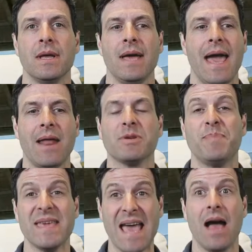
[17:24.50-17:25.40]
And I was
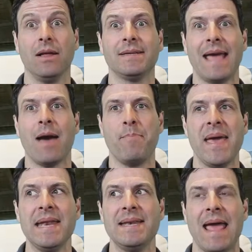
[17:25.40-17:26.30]
being held down,
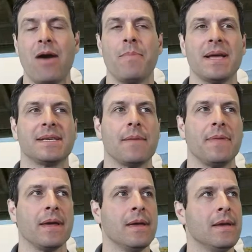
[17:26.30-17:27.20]
pinned down by
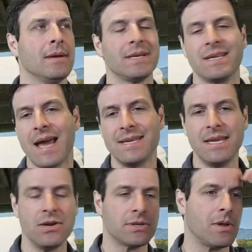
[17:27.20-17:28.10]
something. I was like
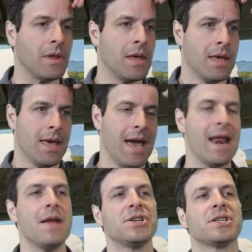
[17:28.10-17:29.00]
19 years old. And
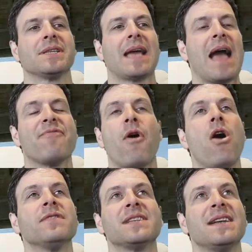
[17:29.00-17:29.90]
I just was like,
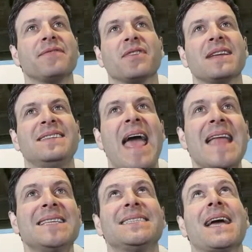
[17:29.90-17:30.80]
all of a sudden, after like
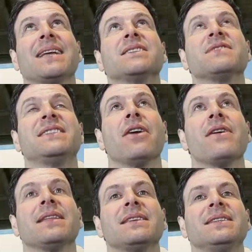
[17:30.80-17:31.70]
10 seconds of
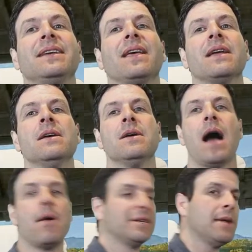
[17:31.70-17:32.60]
staring at the ceiling,
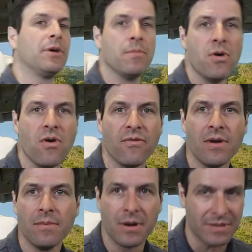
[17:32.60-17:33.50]
I was able to move.
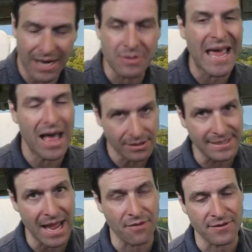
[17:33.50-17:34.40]
But it was like I was held
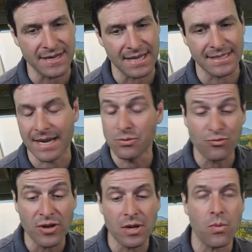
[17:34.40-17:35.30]
down for 10 seconds. It
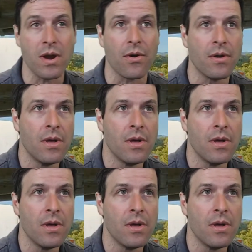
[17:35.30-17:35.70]
was really weird.